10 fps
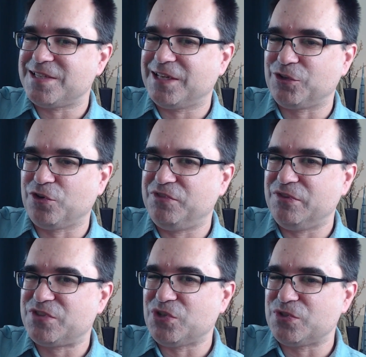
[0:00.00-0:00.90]
I don't know if you
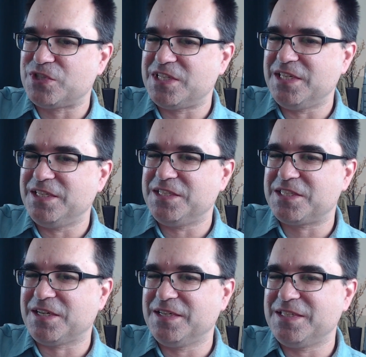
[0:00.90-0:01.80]
so see these
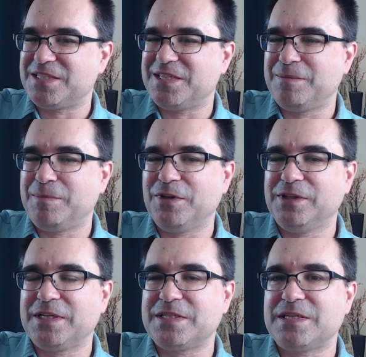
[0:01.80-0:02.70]
signs in
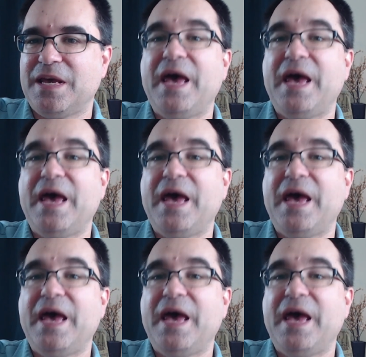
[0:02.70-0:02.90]
buildings,